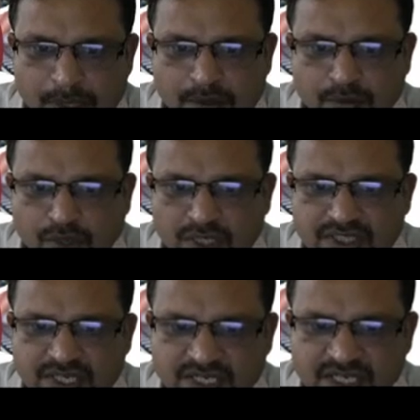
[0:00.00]
what
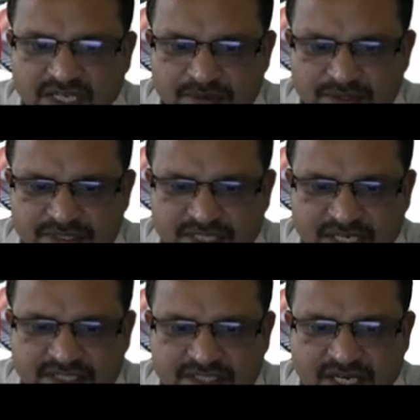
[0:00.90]
that Lewis
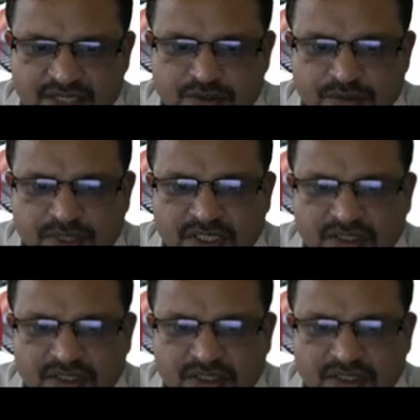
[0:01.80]
has assumed,